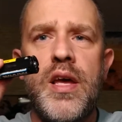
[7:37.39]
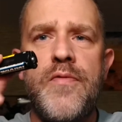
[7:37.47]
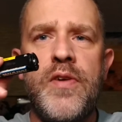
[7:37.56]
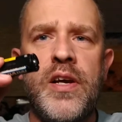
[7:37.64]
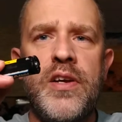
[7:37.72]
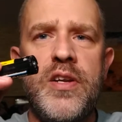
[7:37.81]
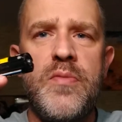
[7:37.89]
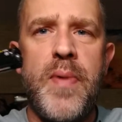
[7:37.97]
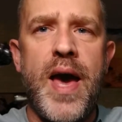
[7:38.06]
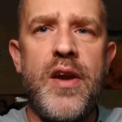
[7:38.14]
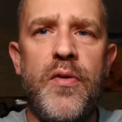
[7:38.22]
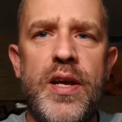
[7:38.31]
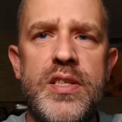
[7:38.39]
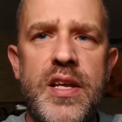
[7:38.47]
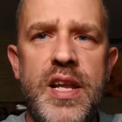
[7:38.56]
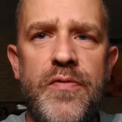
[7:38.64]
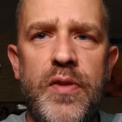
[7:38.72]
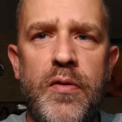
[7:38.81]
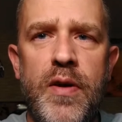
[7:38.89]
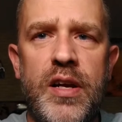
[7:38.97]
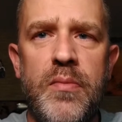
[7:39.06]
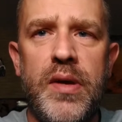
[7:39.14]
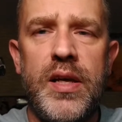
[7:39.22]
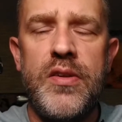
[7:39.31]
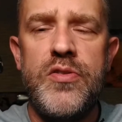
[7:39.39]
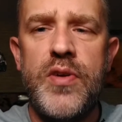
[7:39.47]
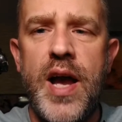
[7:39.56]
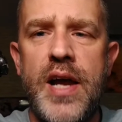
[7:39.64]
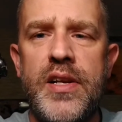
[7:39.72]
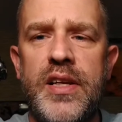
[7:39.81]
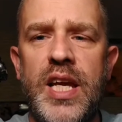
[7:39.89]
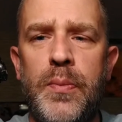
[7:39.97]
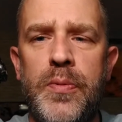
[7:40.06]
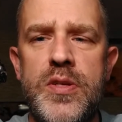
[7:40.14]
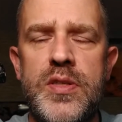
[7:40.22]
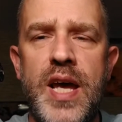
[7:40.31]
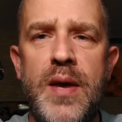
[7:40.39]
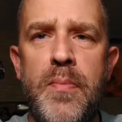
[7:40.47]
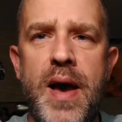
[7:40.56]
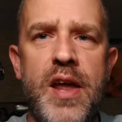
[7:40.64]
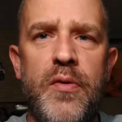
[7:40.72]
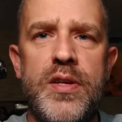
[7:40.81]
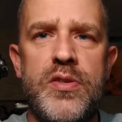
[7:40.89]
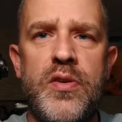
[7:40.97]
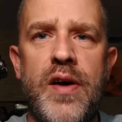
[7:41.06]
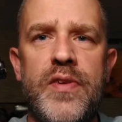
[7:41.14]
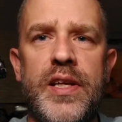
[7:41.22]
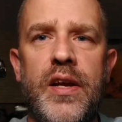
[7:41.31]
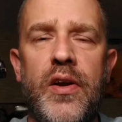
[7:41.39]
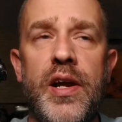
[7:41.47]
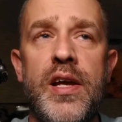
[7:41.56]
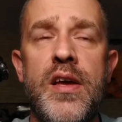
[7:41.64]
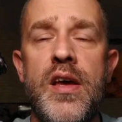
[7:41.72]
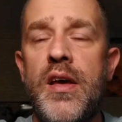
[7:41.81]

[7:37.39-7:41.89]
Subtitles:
If you're going to do batteries, I definitely recommend trying to keep the same battery so you don't have to carry,